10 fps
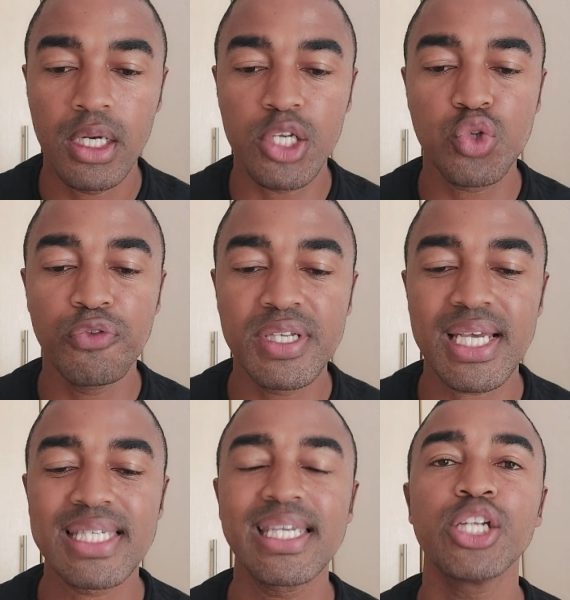
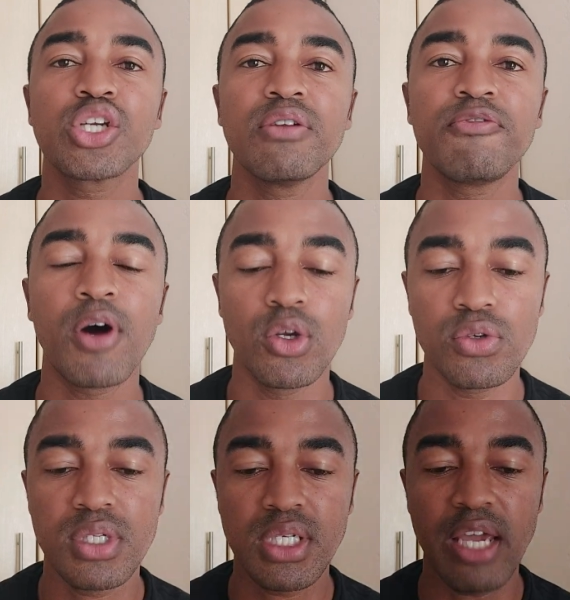Lesufi's ascension
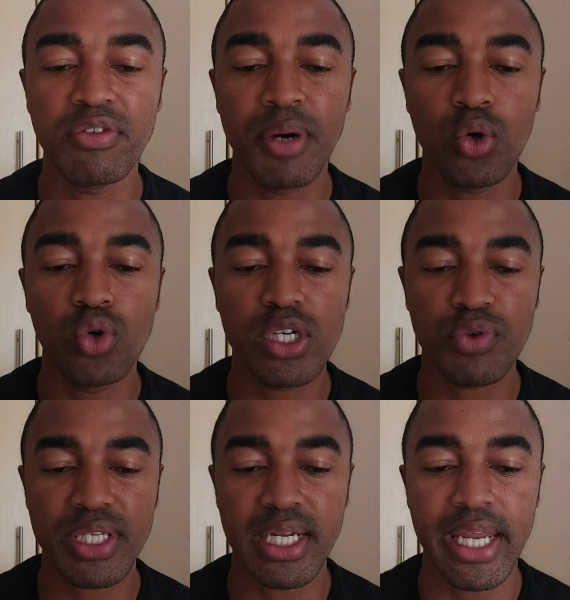follows David Makura's
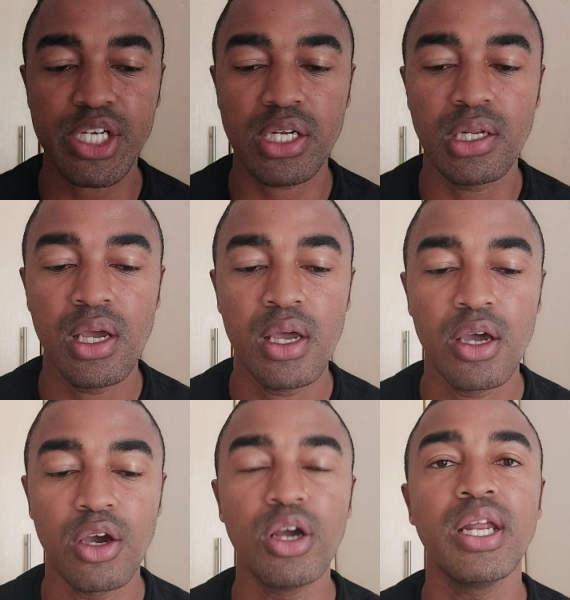resignation
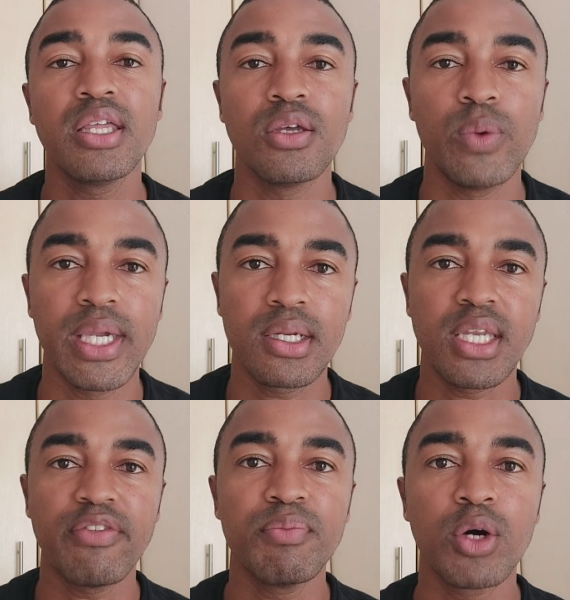earlier in the week.
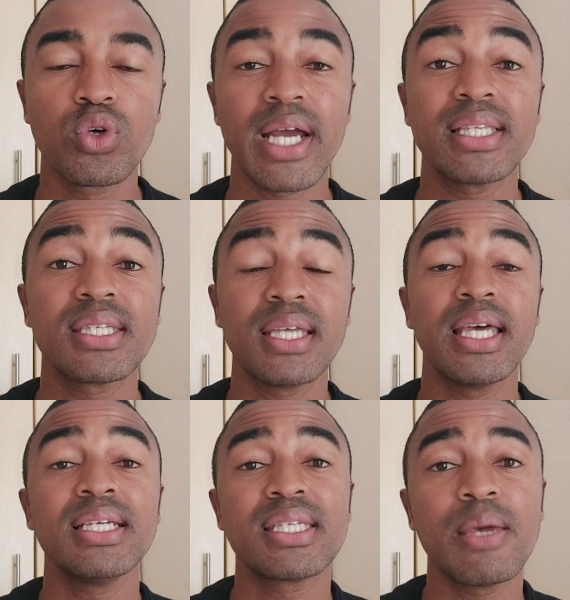David Makura had said
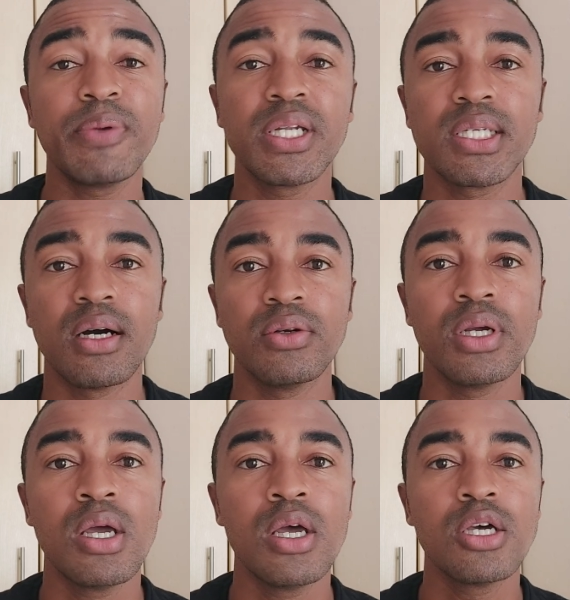that he's stepping
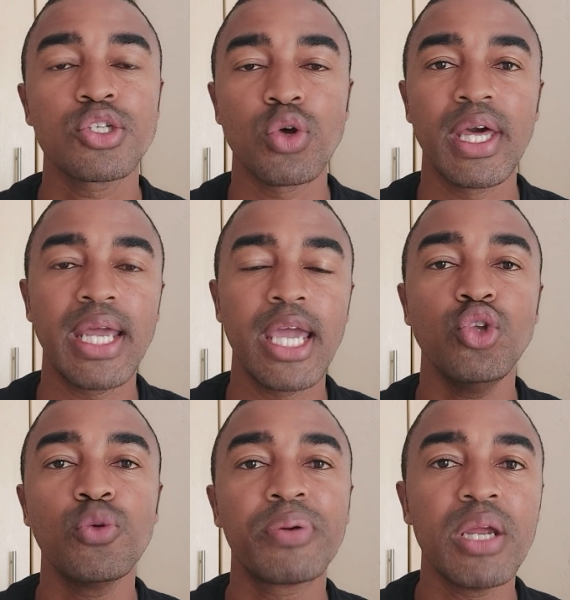down so that a
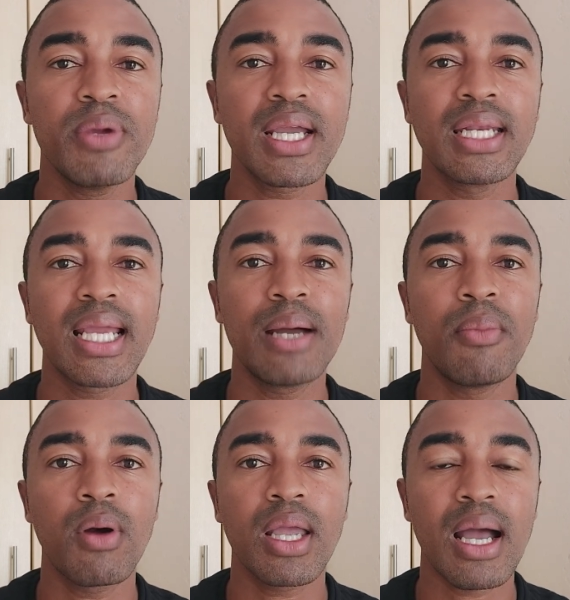new premier can
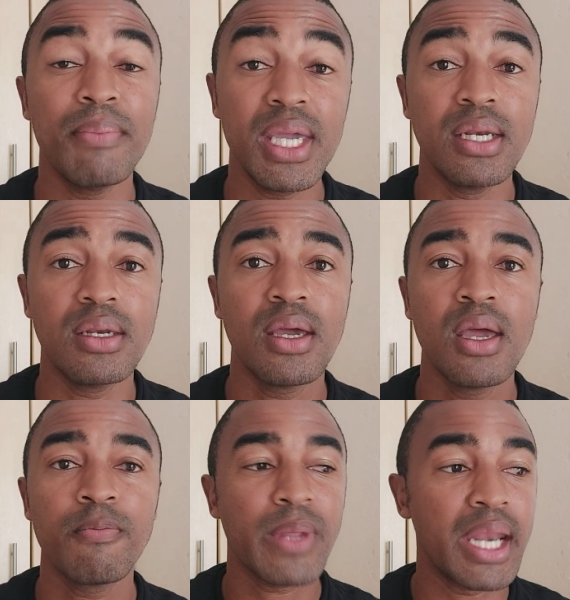come in
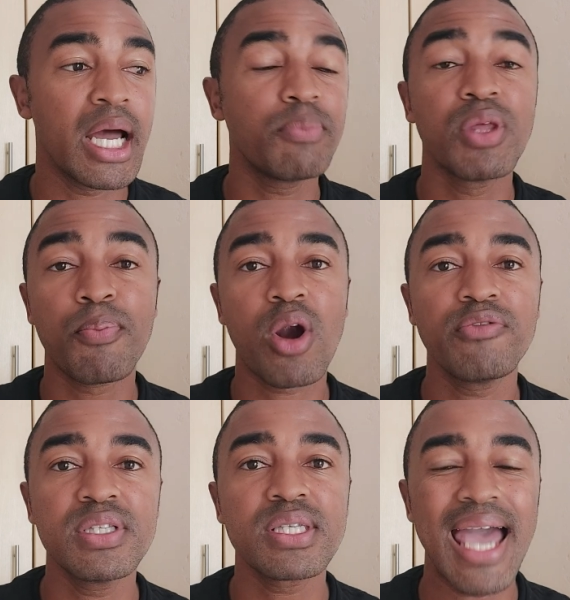and help the
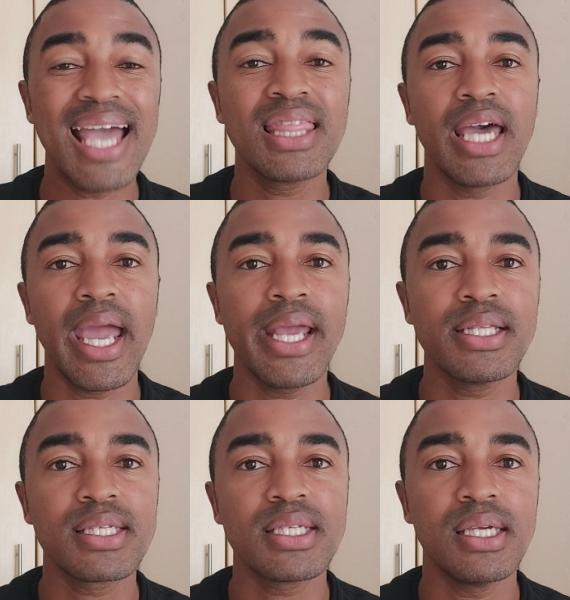province and the
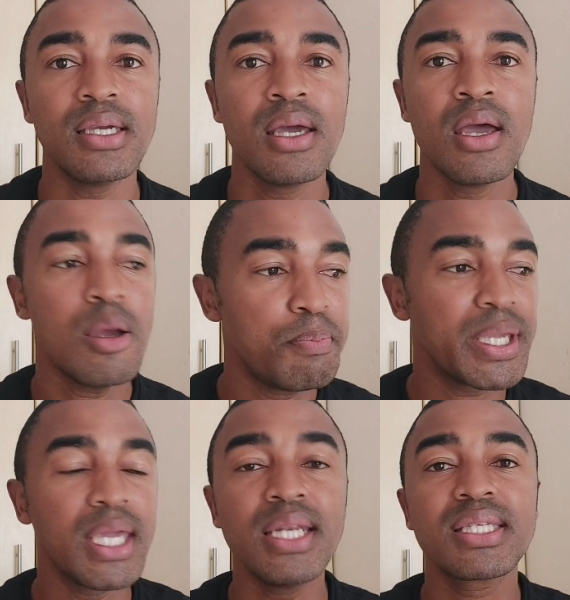ANC
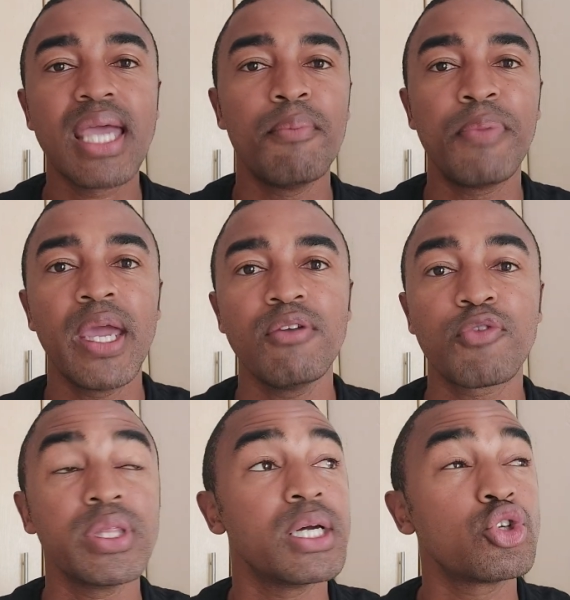begin its campaign
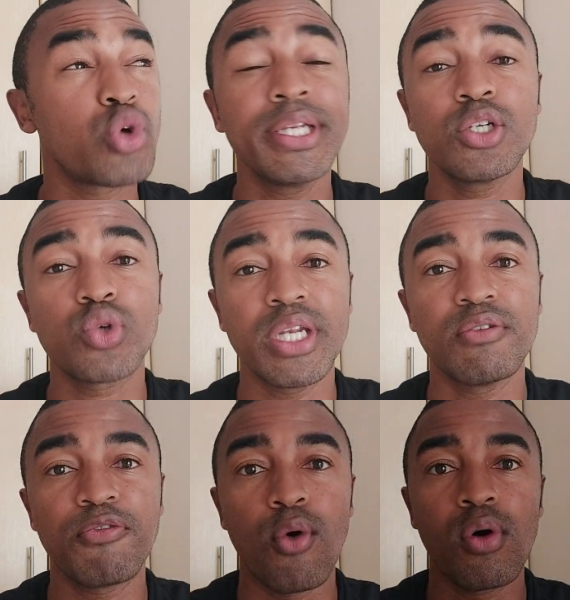for the
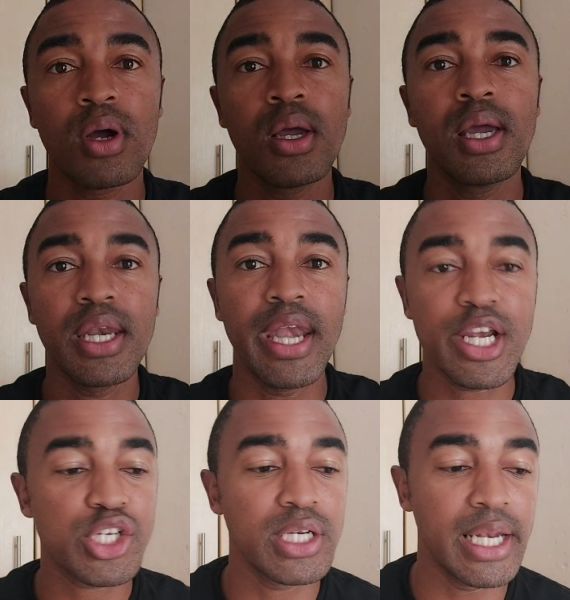2024
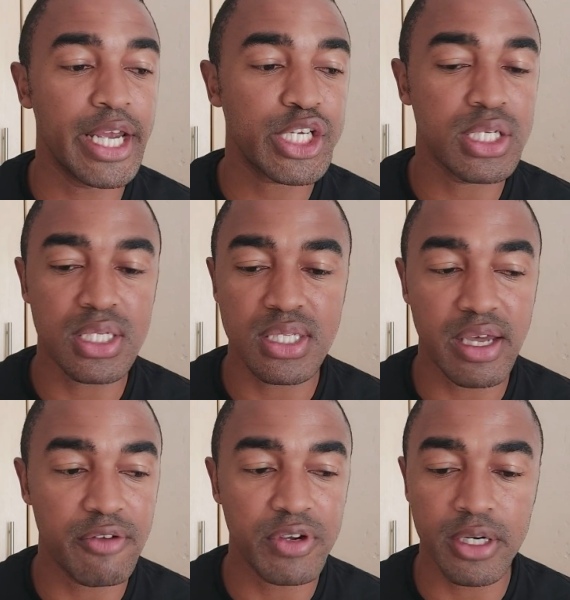national elections in
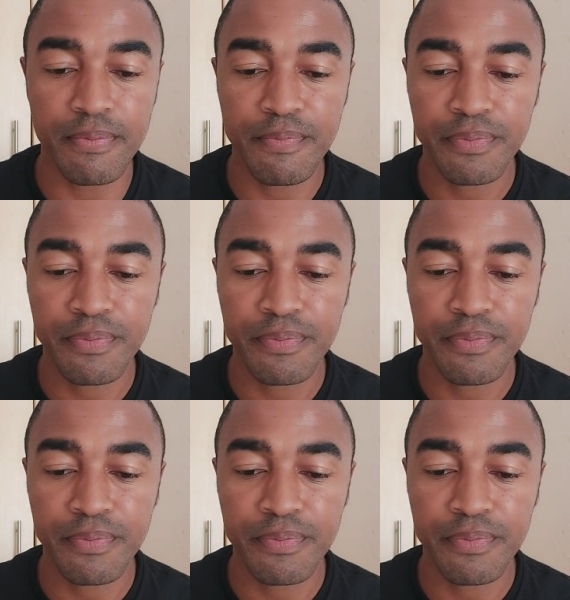South Africa.